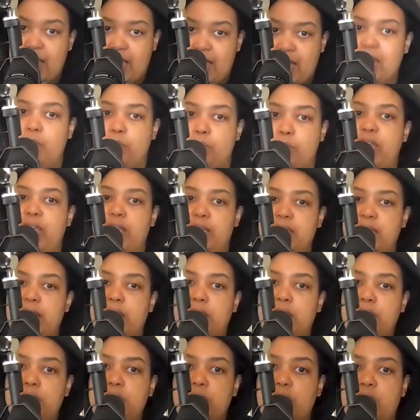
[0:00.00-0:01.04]
kind of
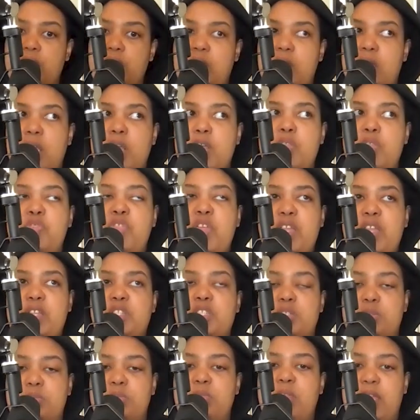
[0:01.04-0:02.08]
breakdown, they
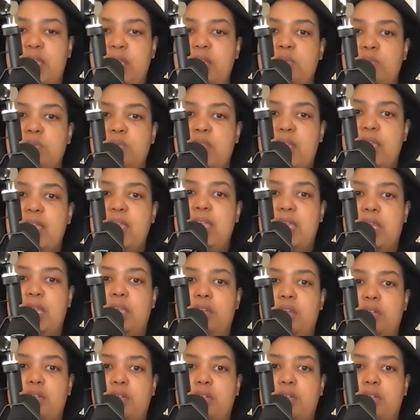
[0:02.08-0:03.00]
get it.